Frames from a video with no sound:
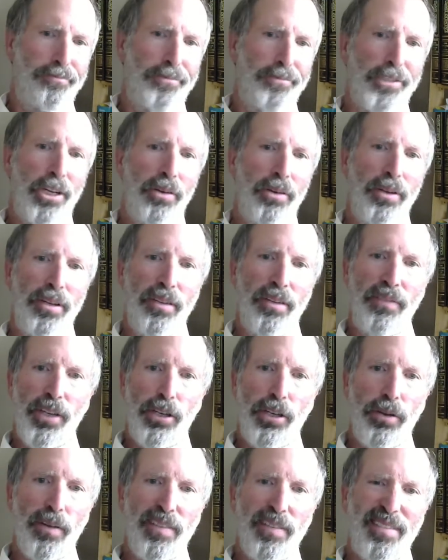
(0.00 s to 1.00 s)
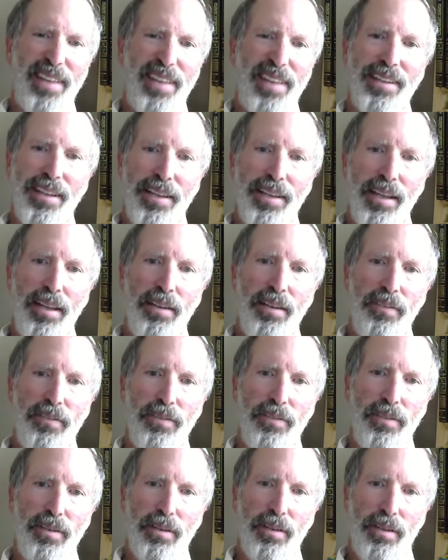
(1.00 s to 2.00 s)
no individual sanctity of,
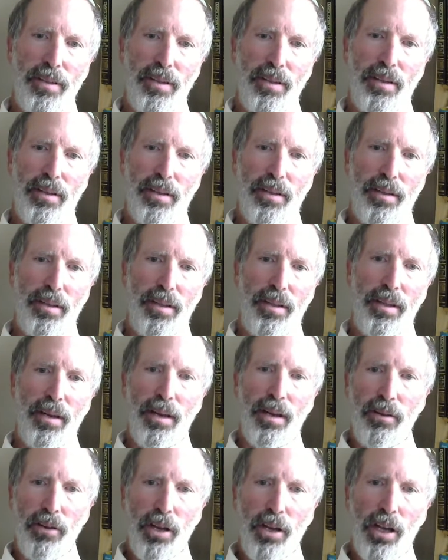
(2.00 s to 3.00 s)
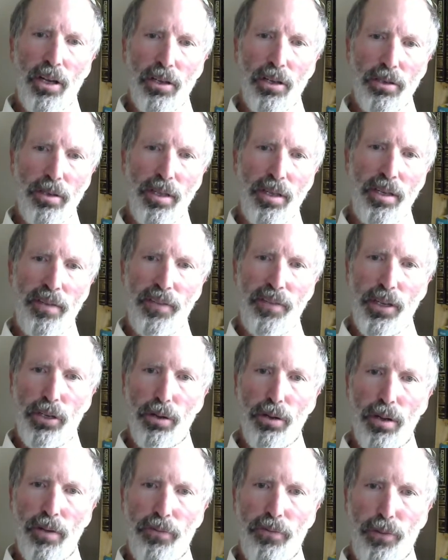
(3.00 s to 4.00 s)
no
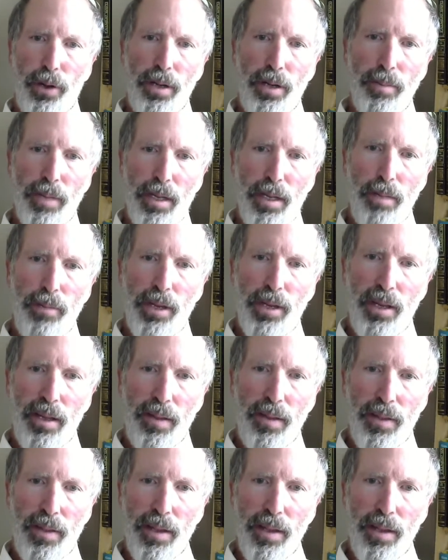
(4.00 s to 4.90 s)
individual freedom and liberty.